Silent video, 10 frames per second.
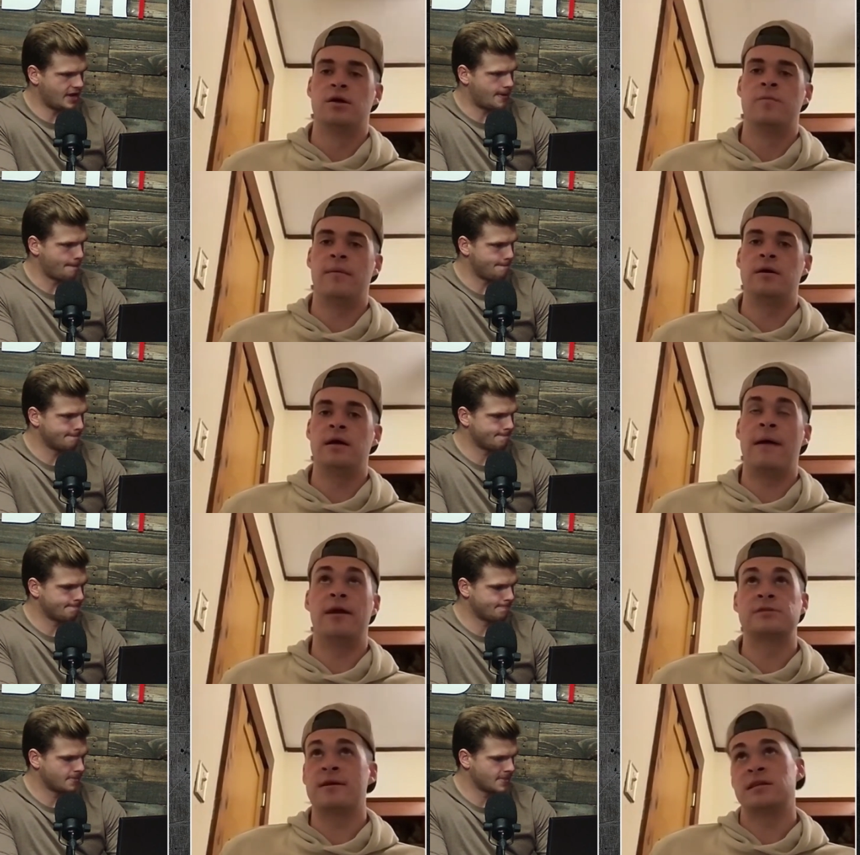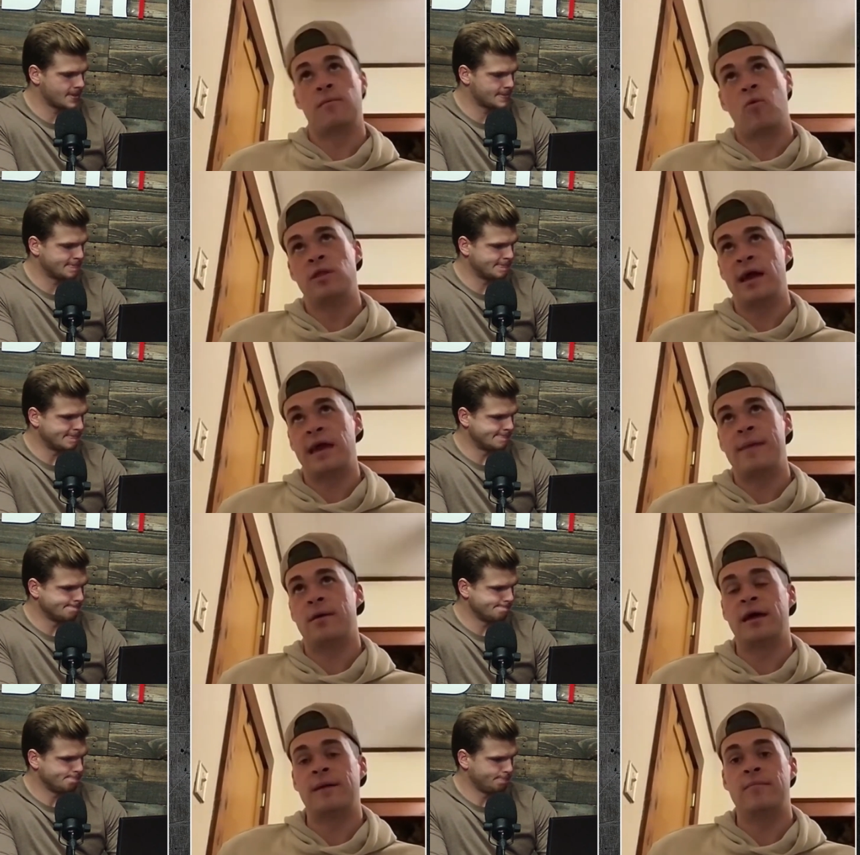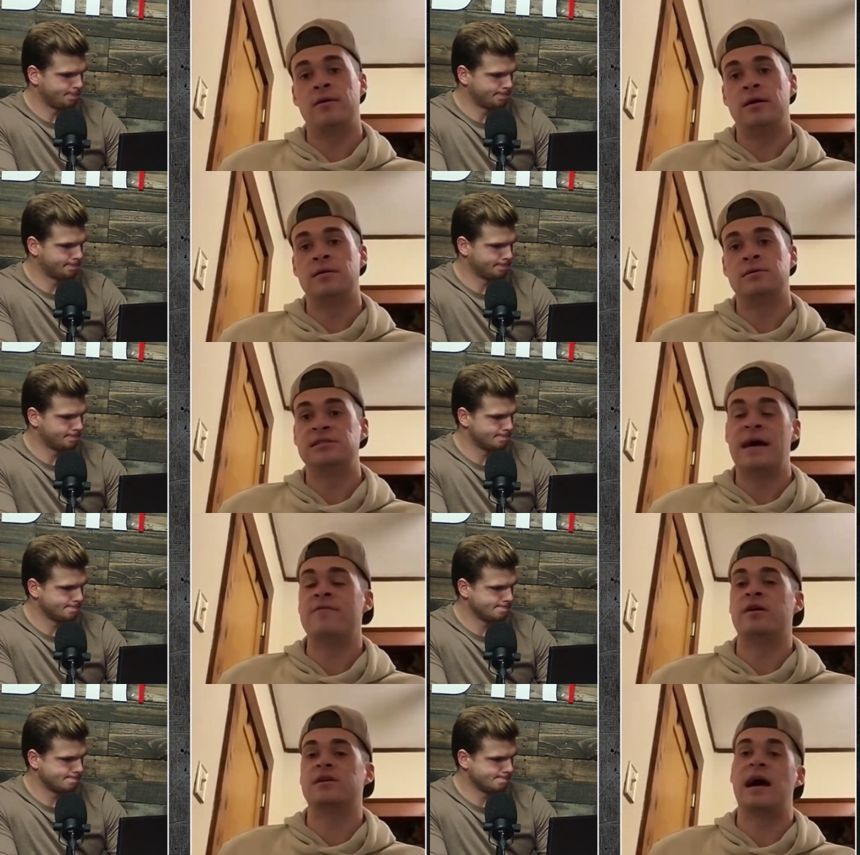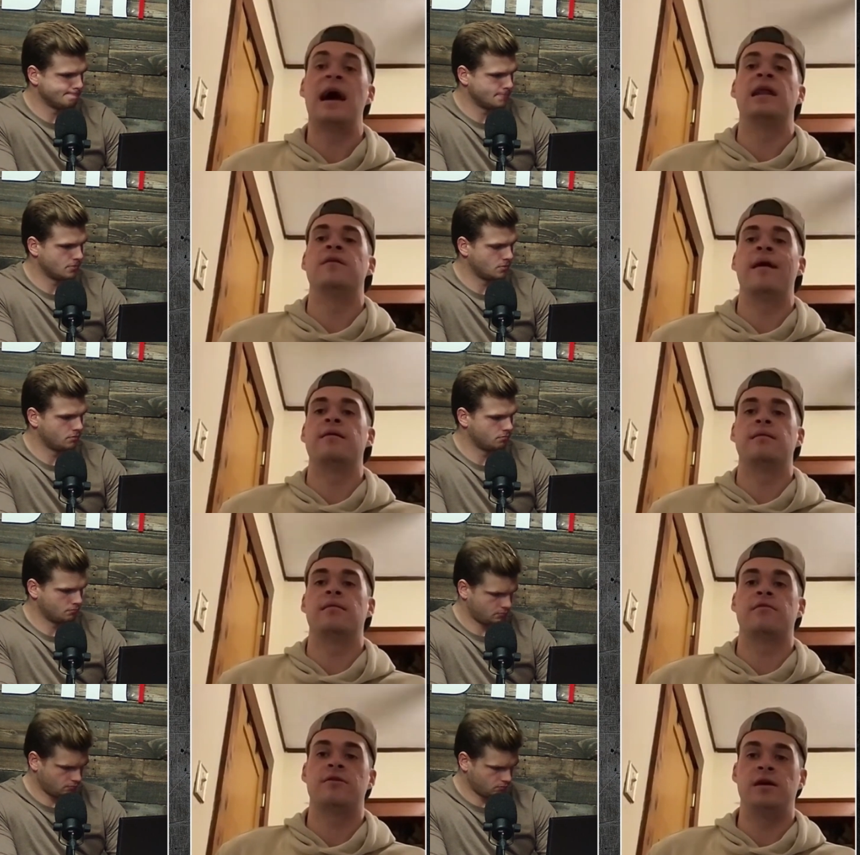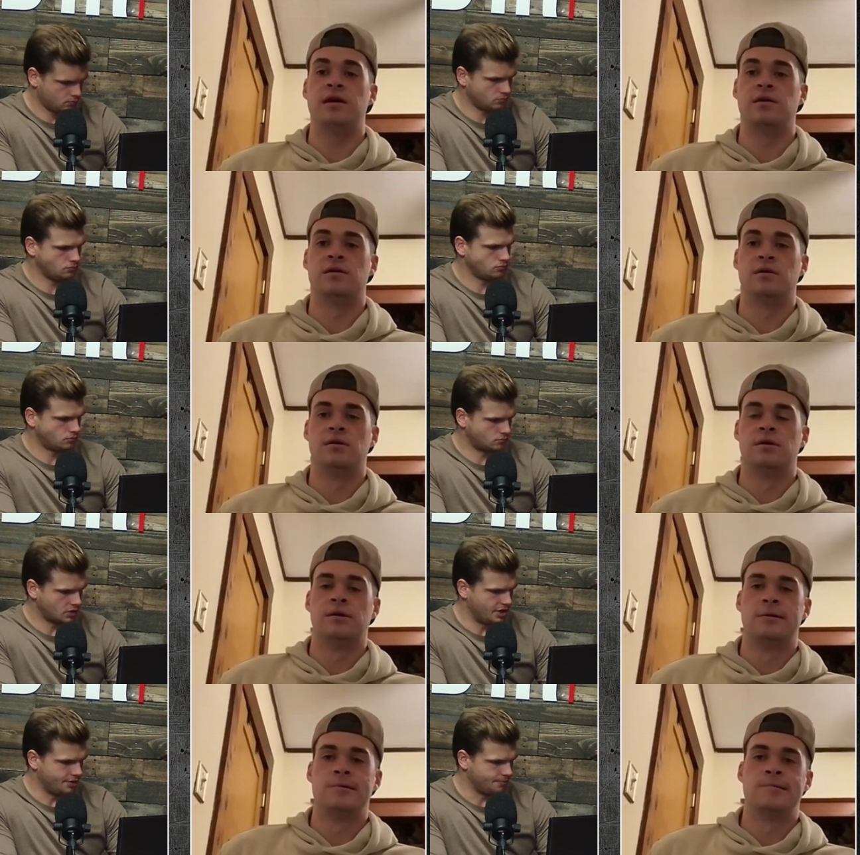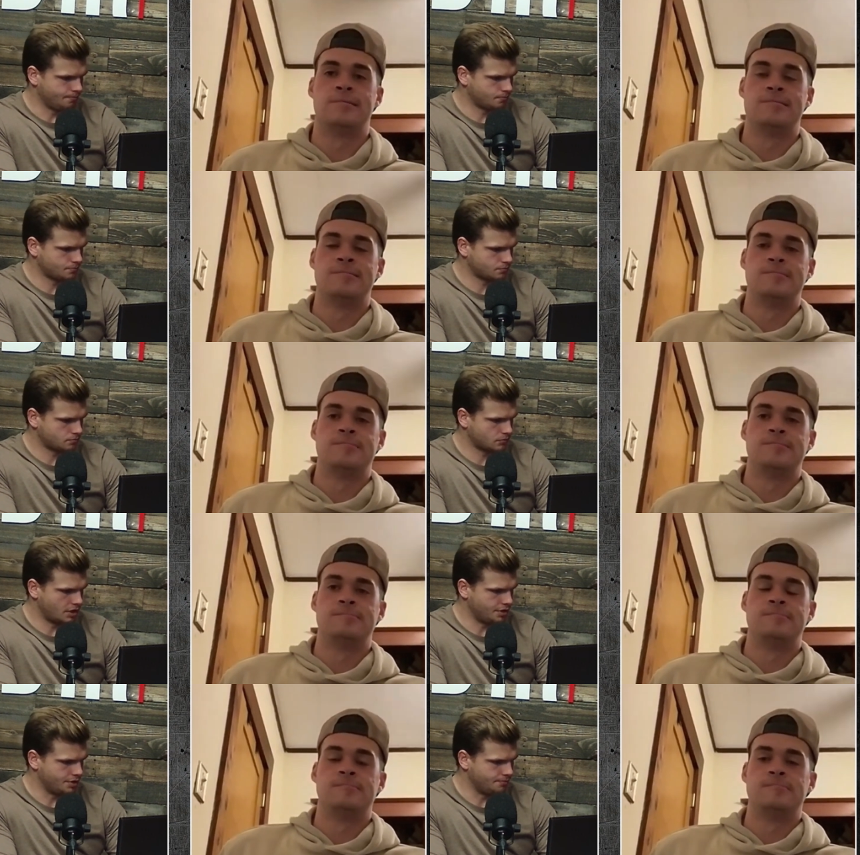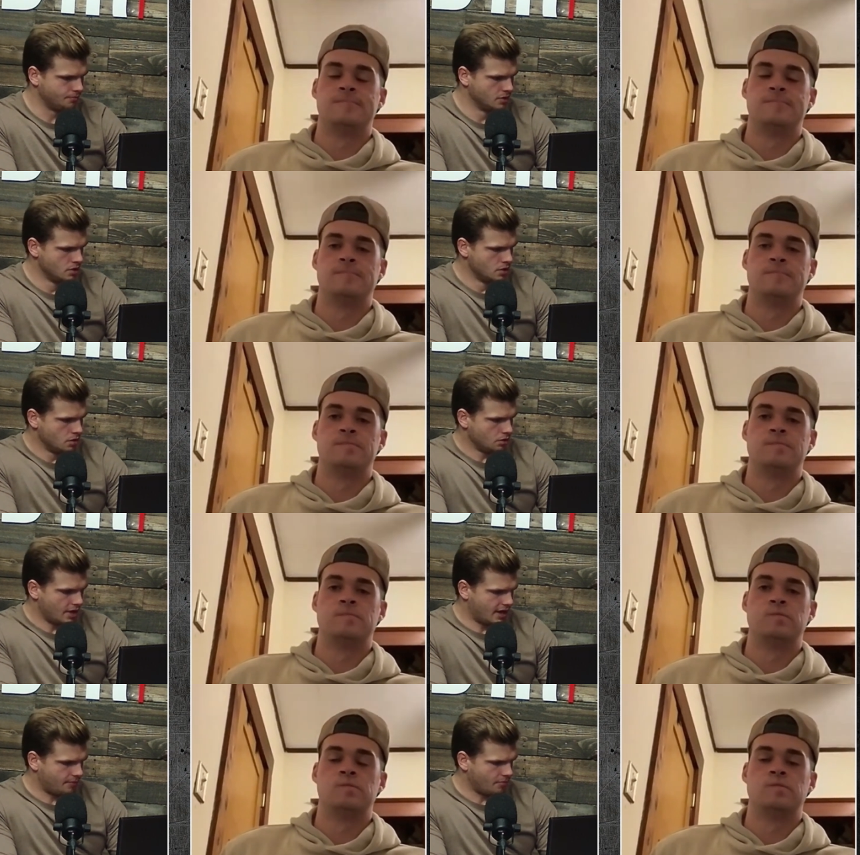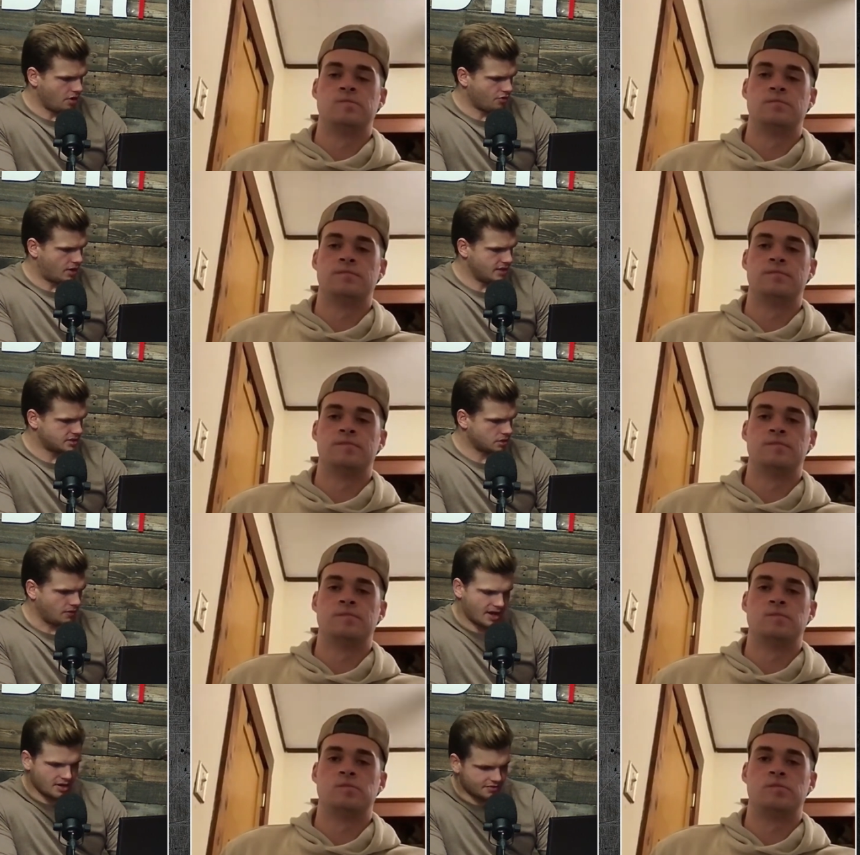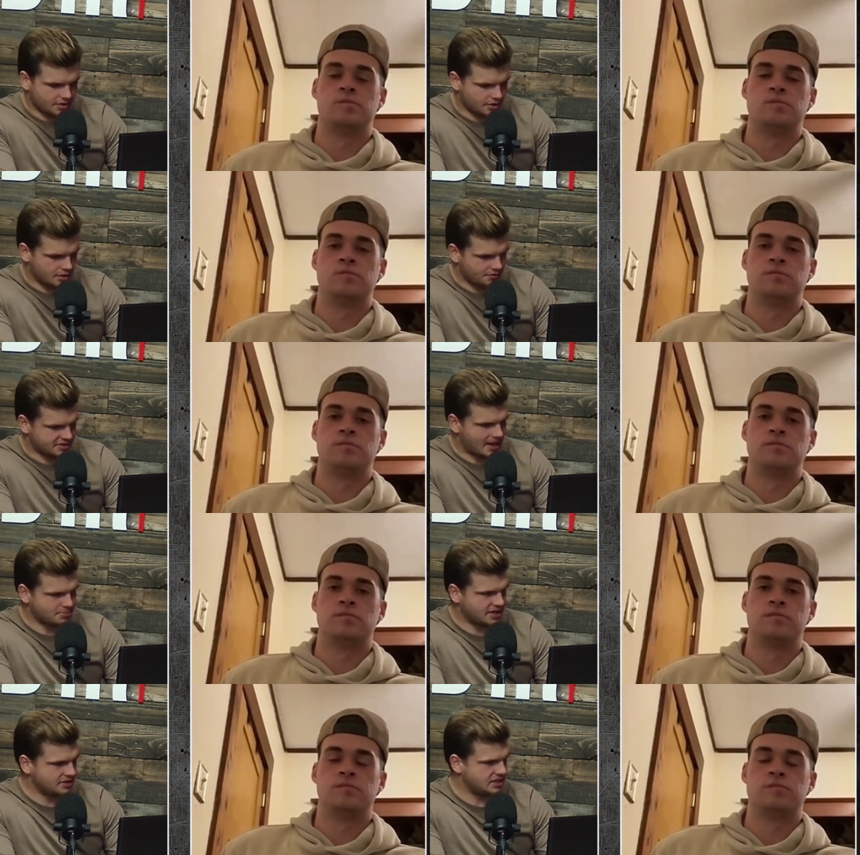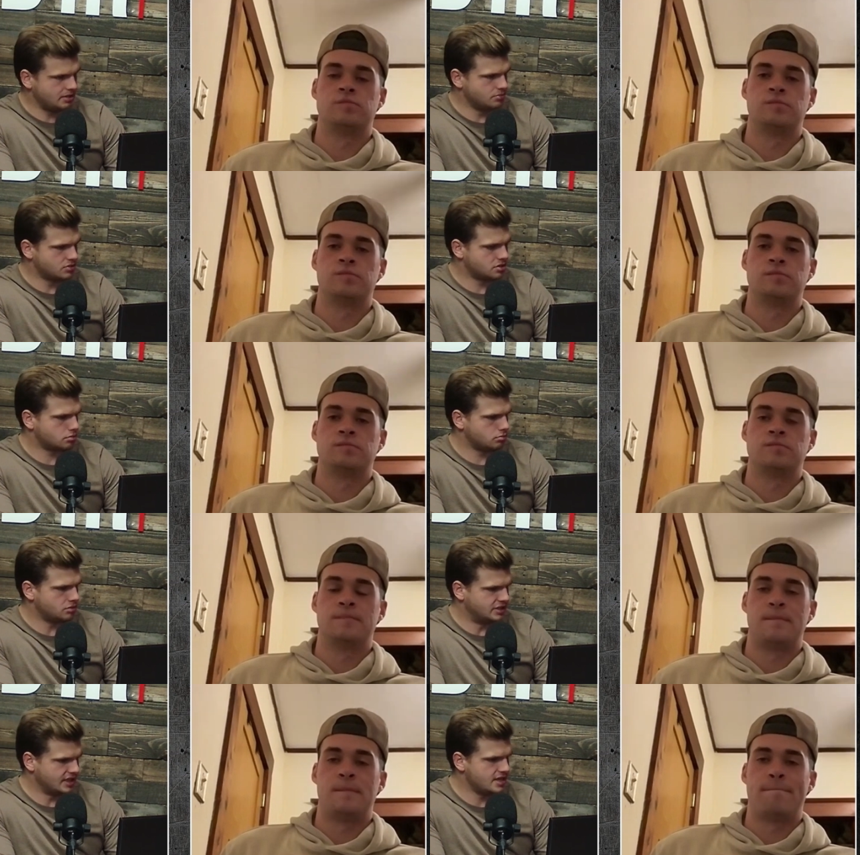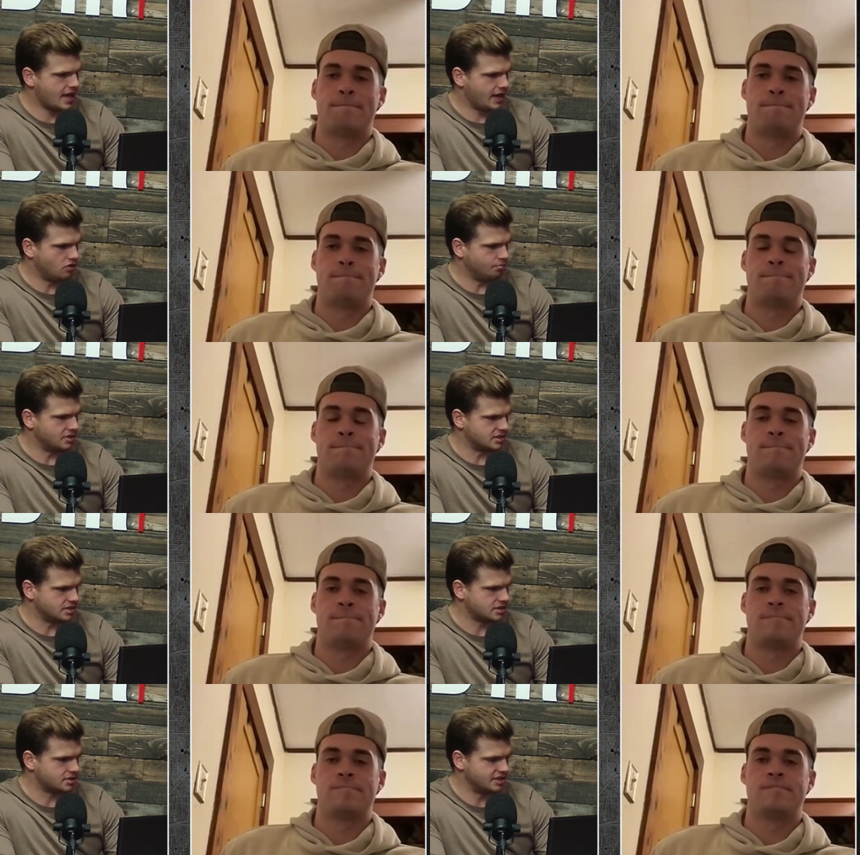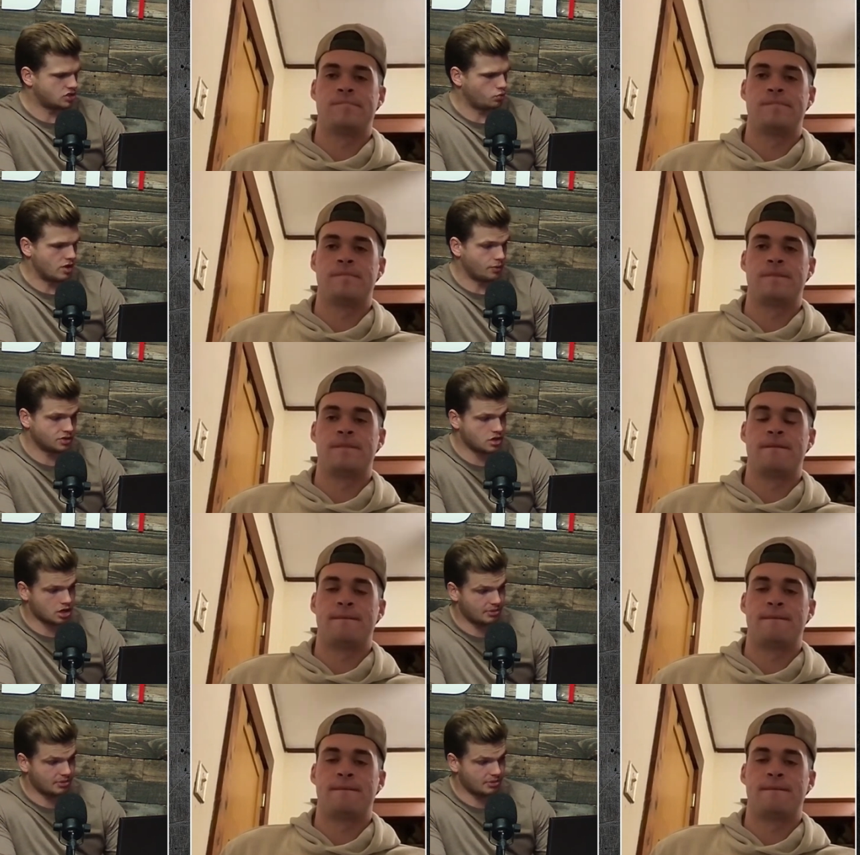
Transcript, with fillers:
Speaker 1: you probably I would expect them to win that game by like maybe seven or ten rather than three. I hear you. I hear
Speaker 2: you. Yeah. Otherwise, a lot of the the top ten teams did handle business this week. We can talk